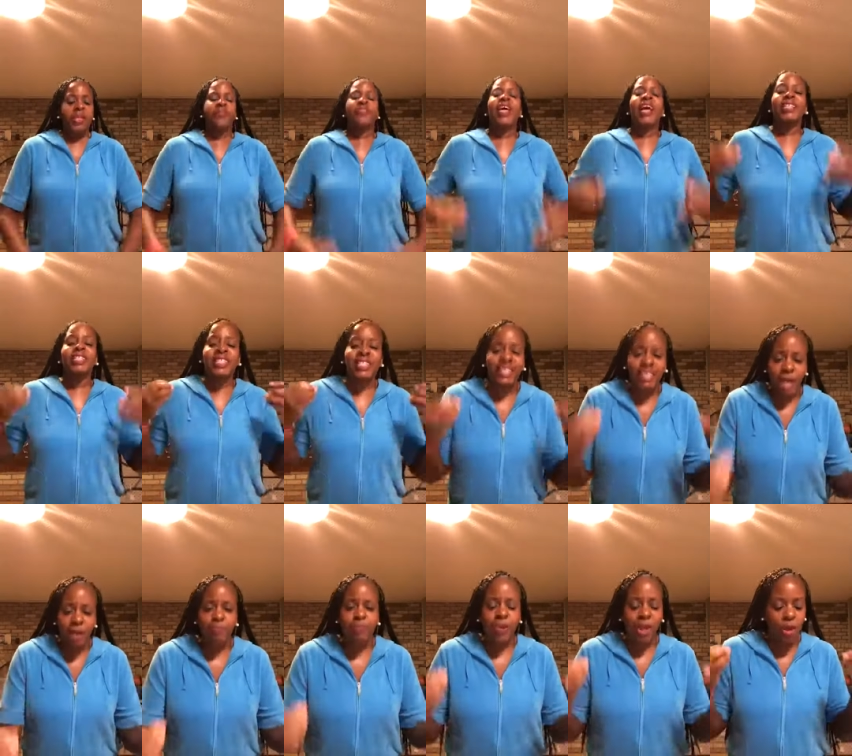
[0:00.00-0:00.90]
They
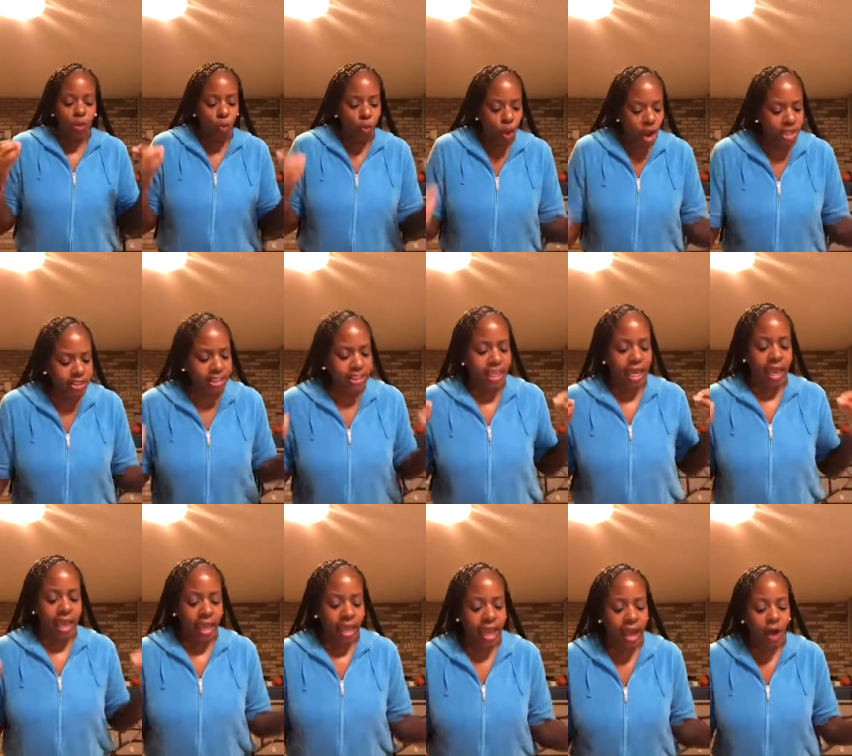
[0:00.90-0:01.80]
simply want to
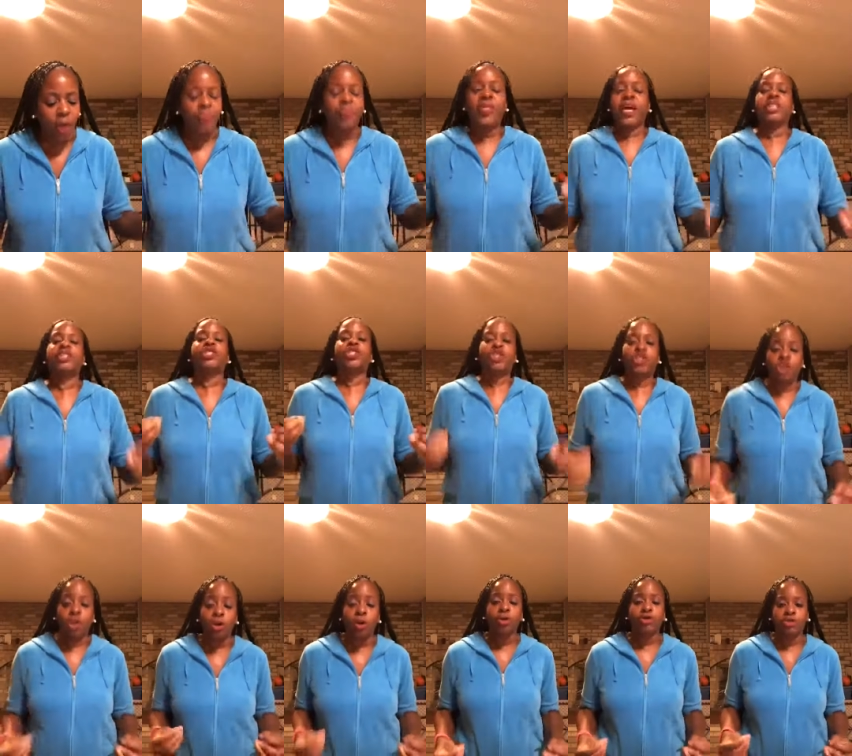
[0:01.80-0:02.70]
help their
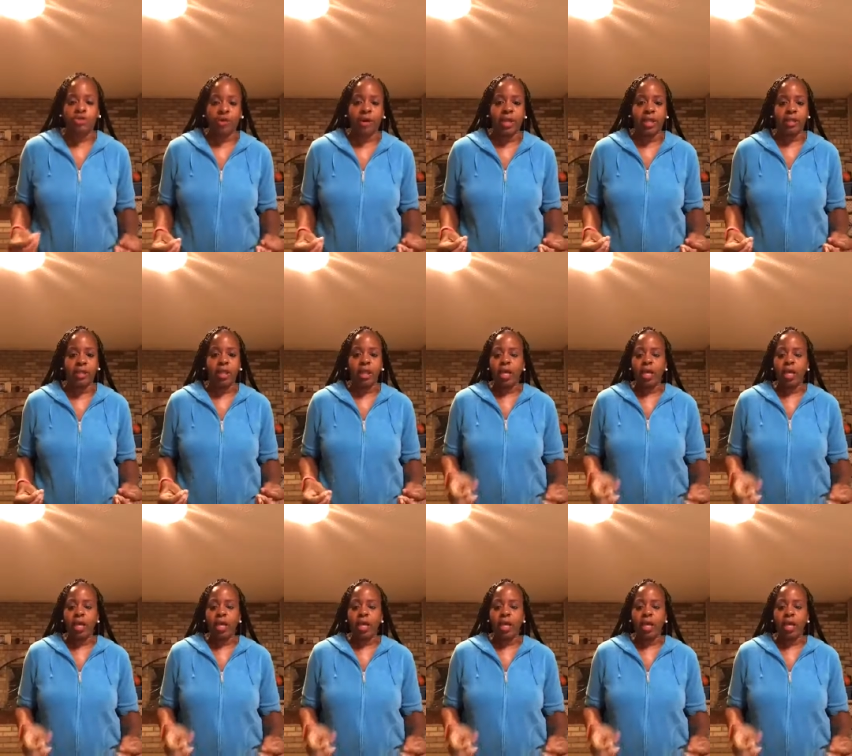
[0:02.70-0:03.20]
children,